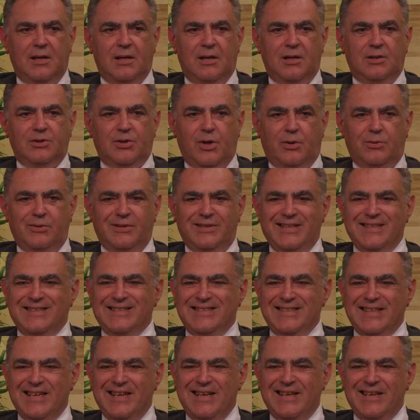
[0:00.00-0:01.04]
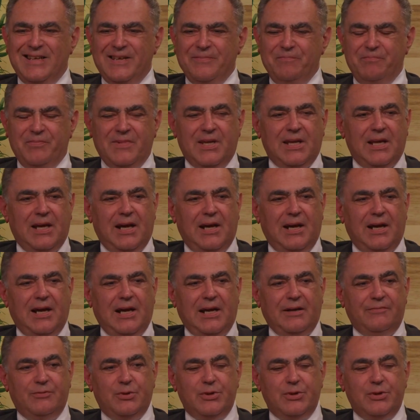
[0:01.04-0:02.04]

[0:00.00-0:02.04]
So this, I have to